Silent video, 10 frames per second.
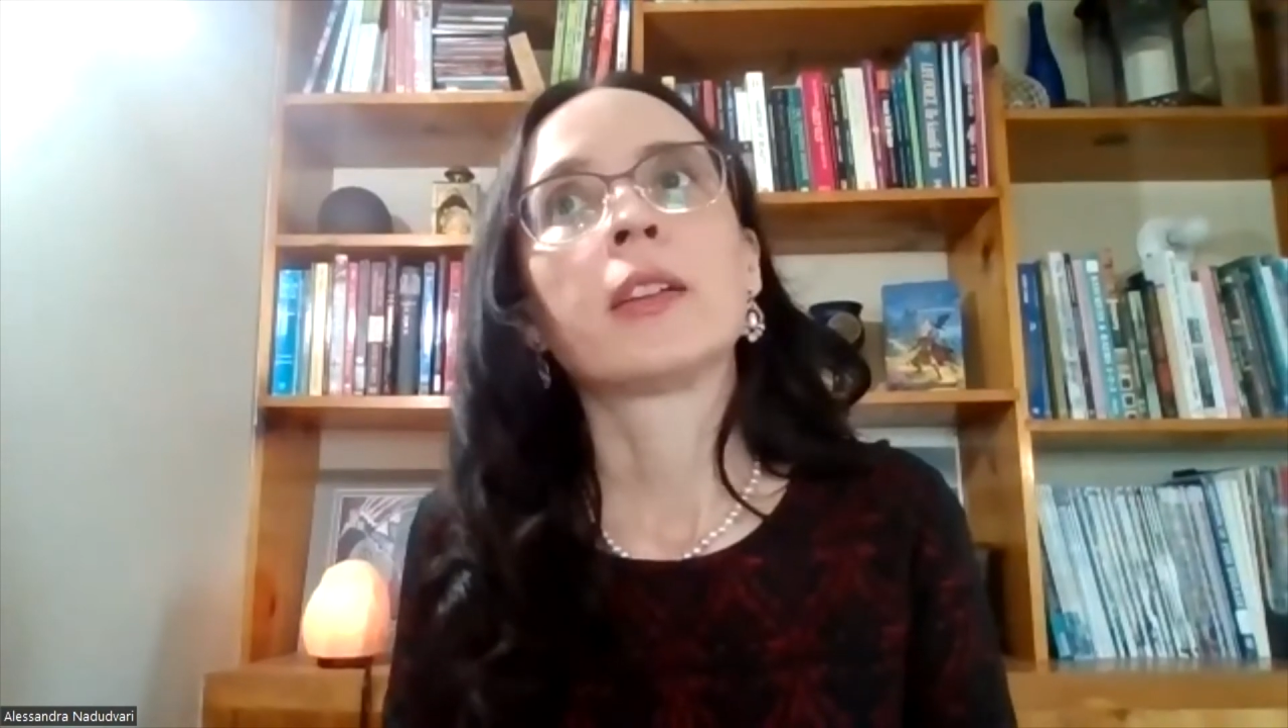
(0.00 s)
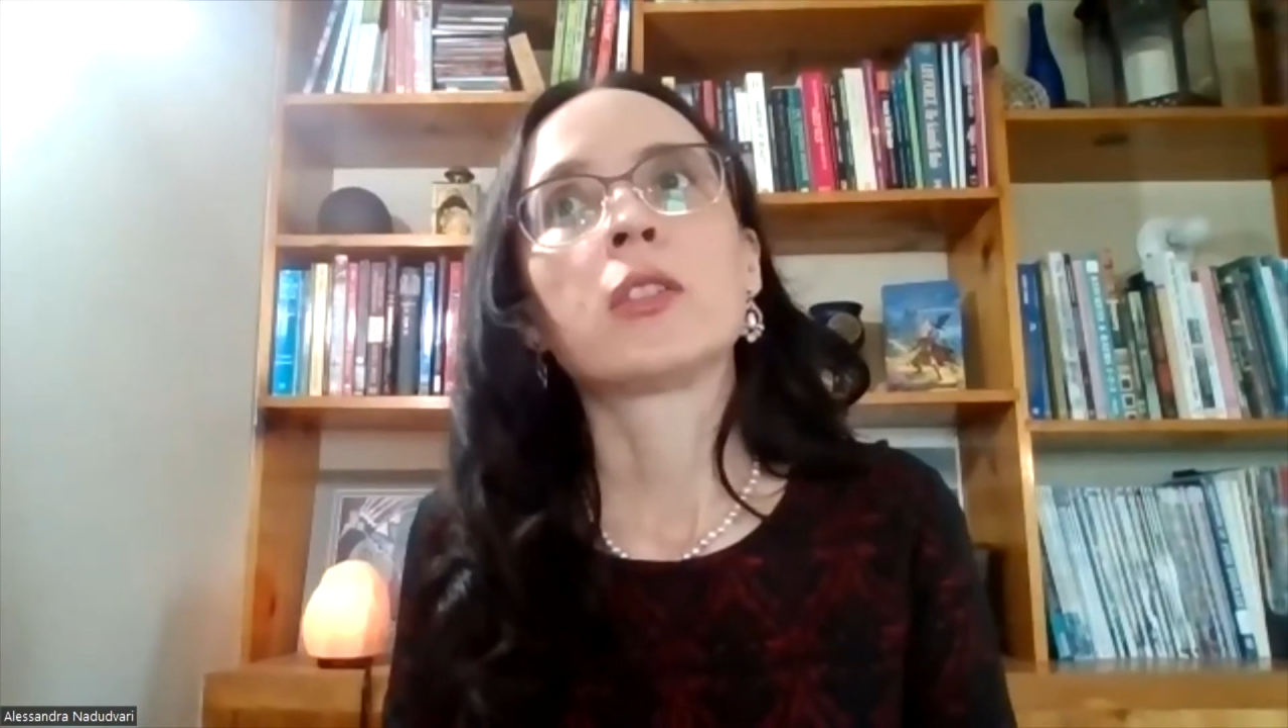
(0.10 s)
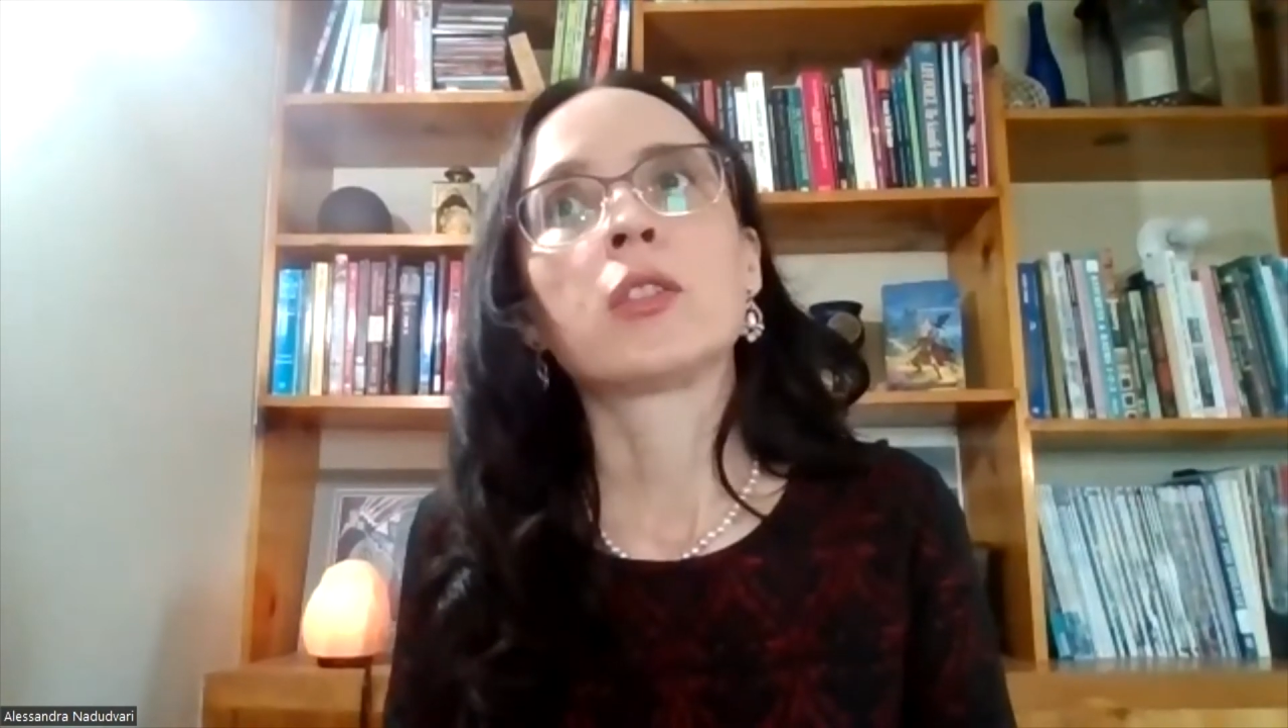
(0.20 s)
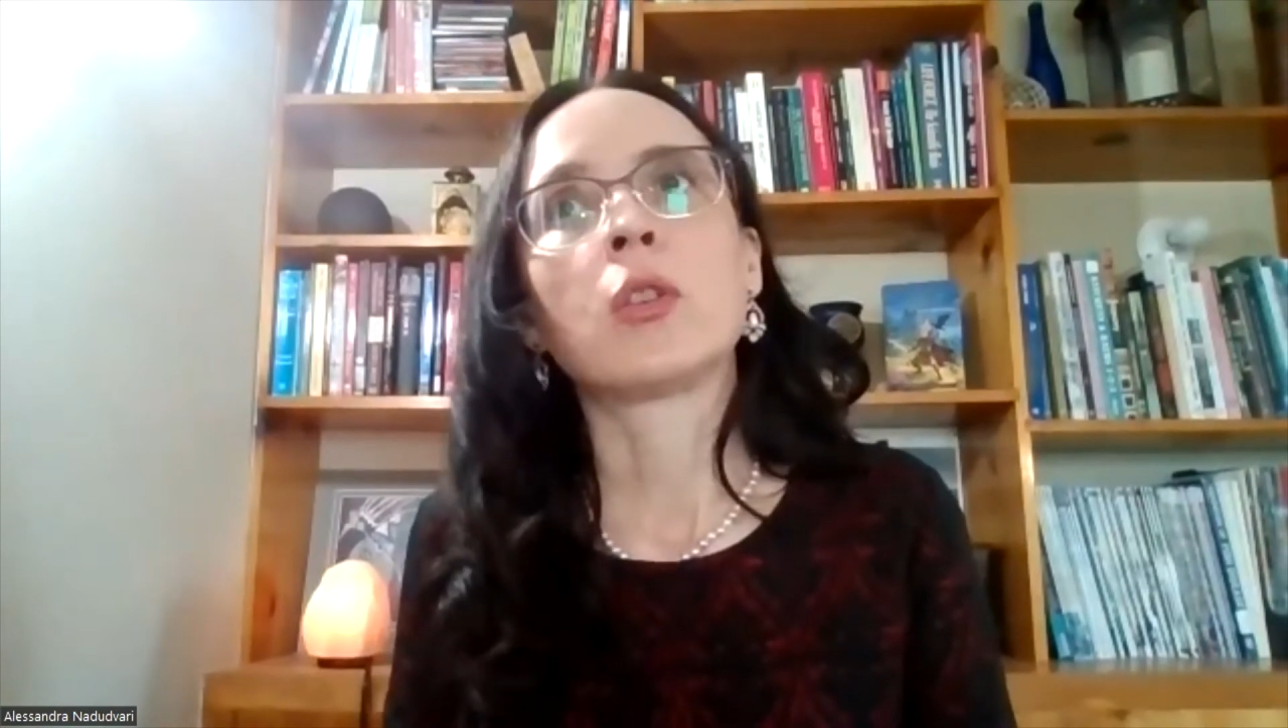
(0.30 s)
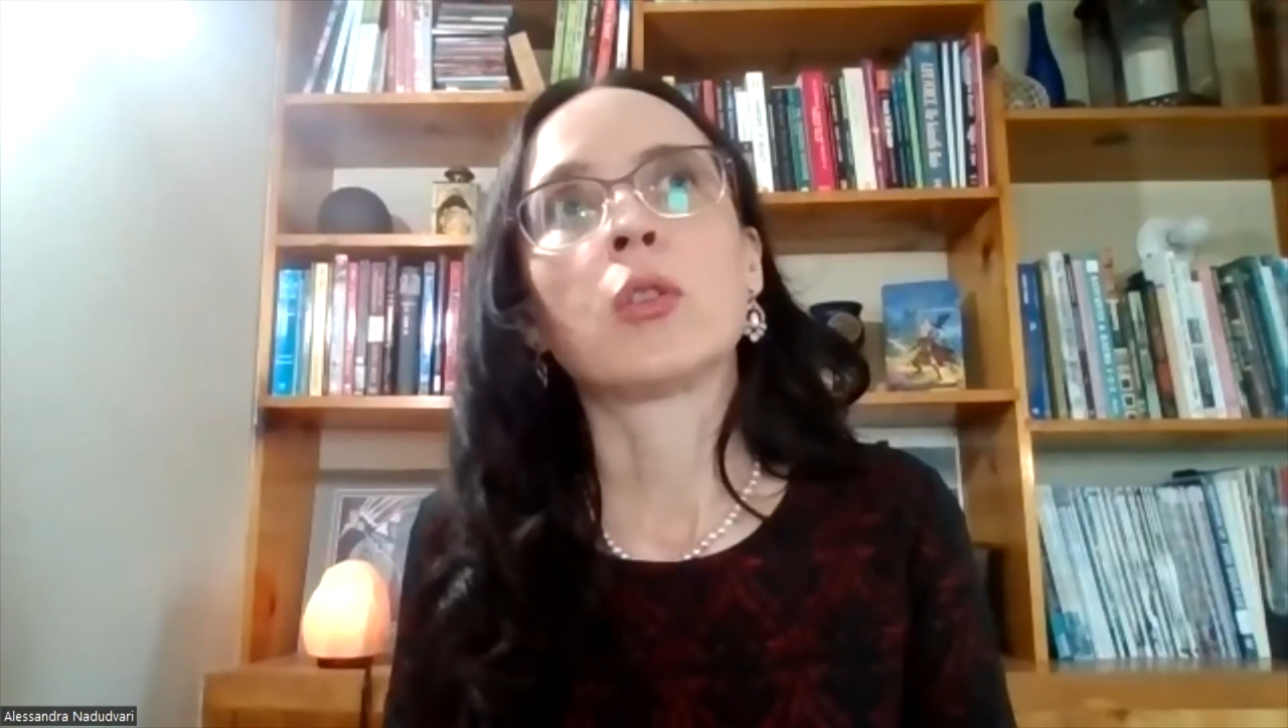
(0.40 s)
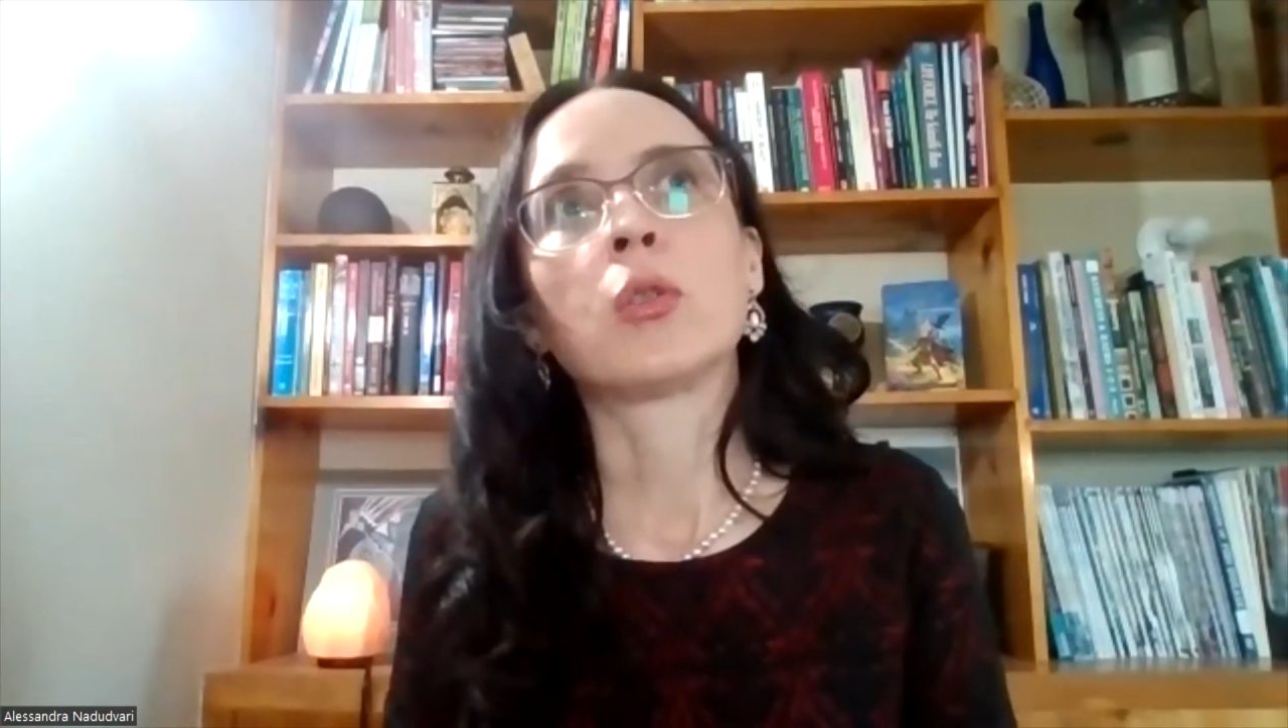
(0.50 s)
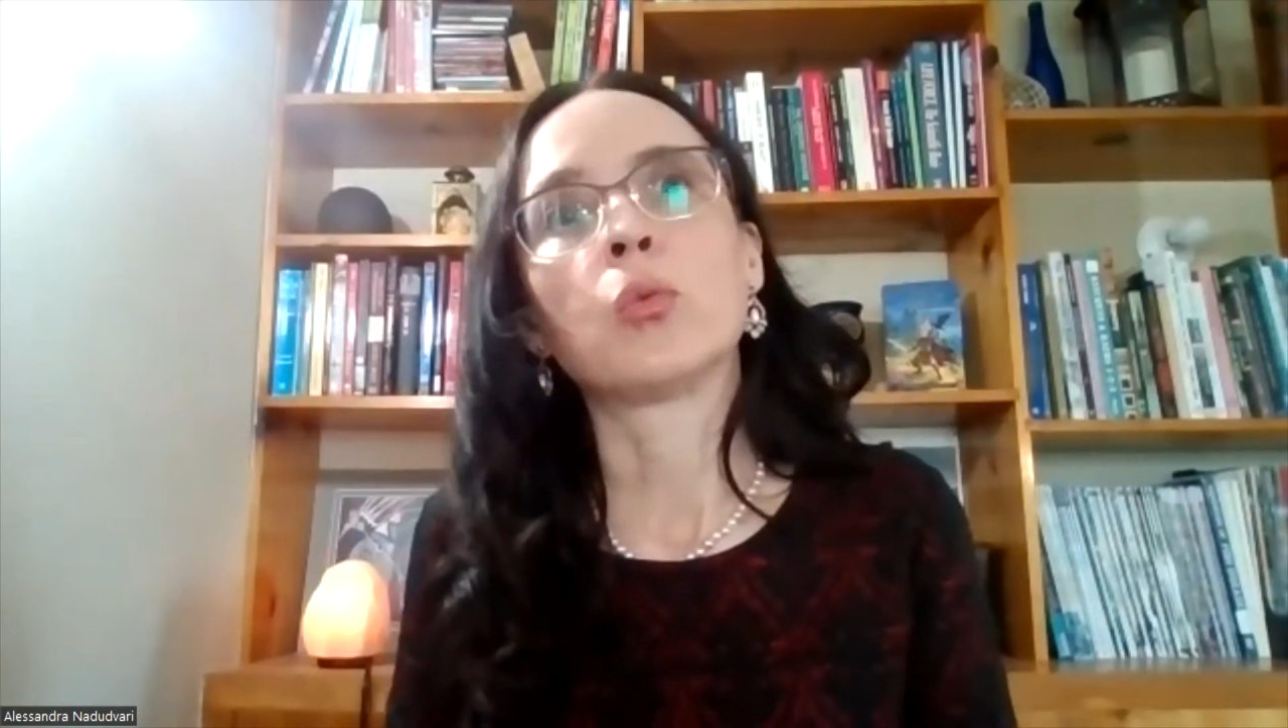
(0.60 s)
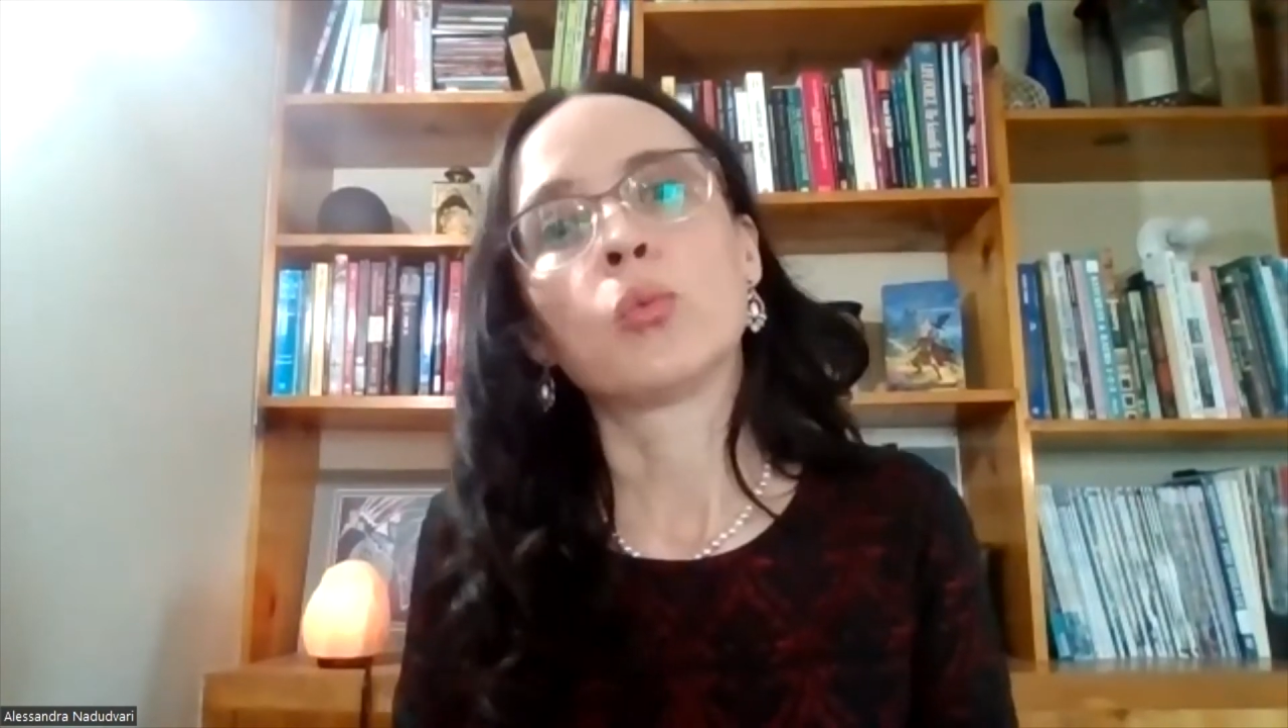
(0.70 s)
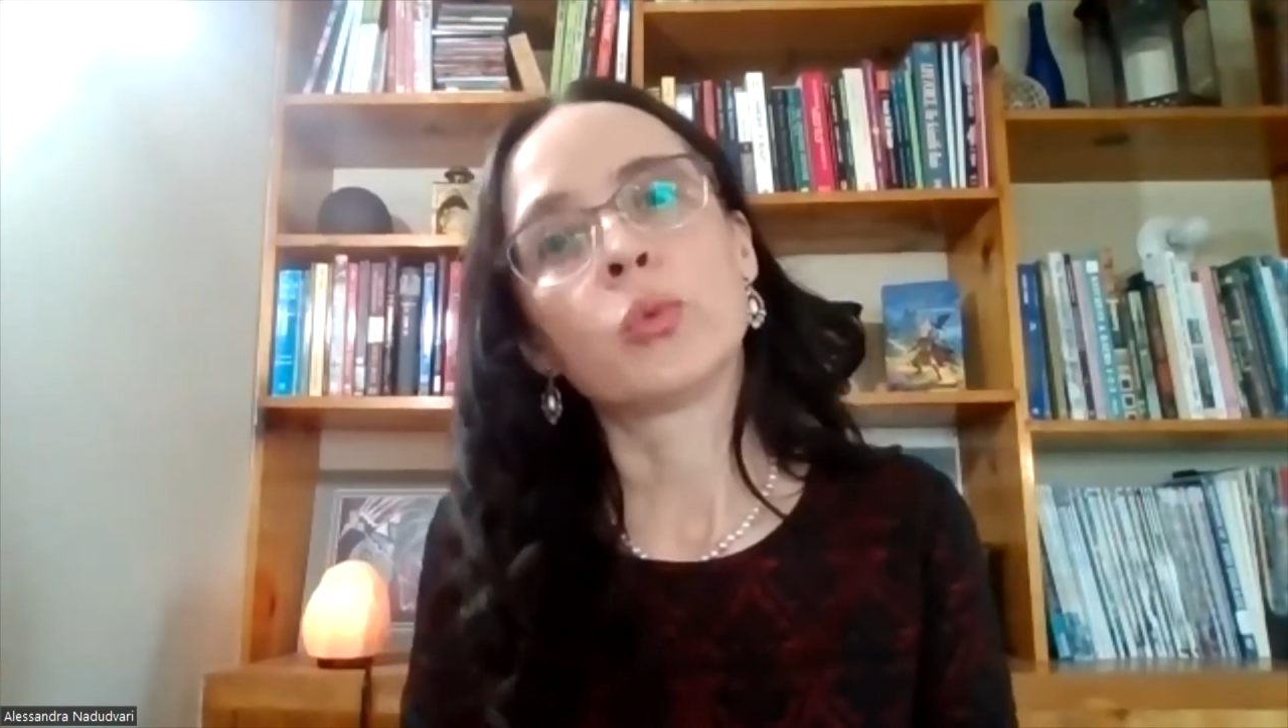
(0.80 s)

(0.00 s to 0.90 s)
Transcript: So